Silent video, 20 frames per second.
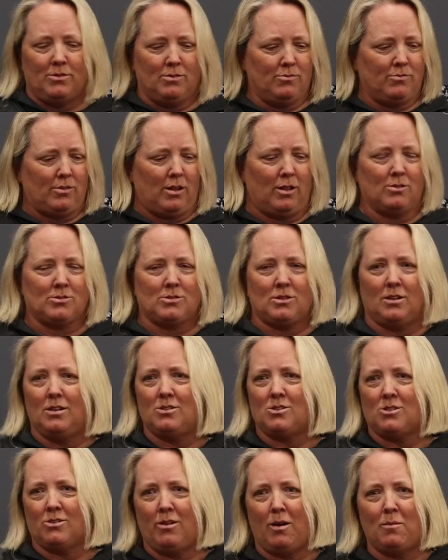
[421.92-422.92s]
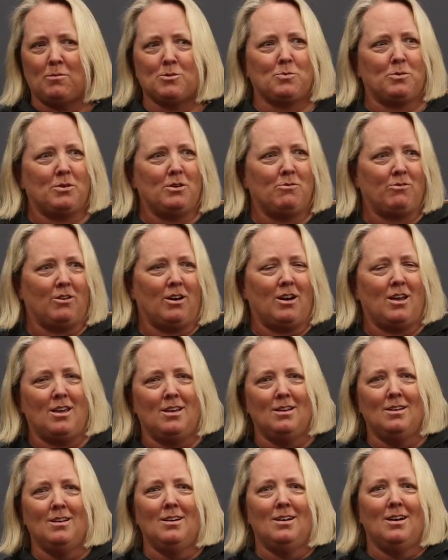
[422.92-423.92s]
If you follow us on Instagram, it's pretty funny.